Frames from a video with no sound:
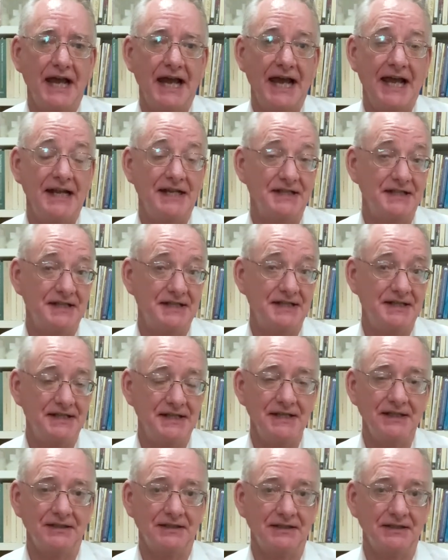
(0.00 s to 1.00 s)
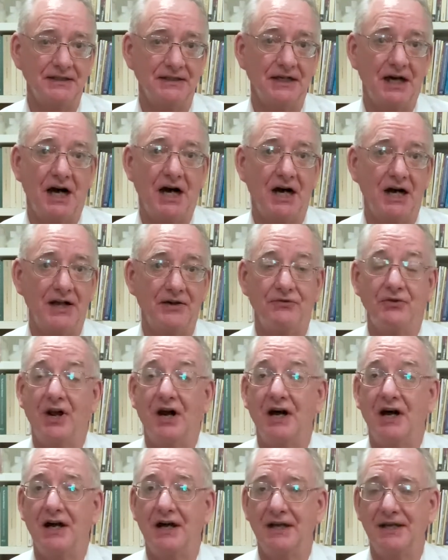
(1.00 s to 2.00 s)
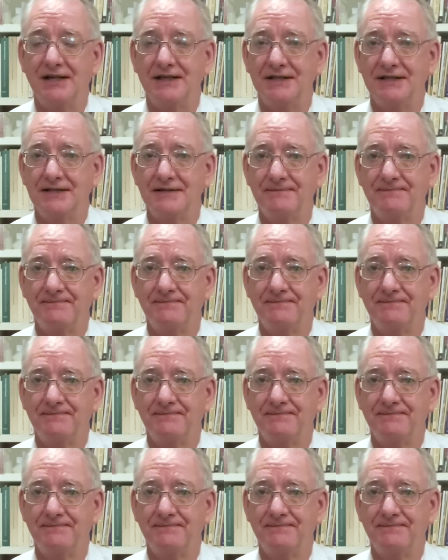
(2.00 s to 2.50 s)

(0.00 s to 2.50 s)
And Still I Rise.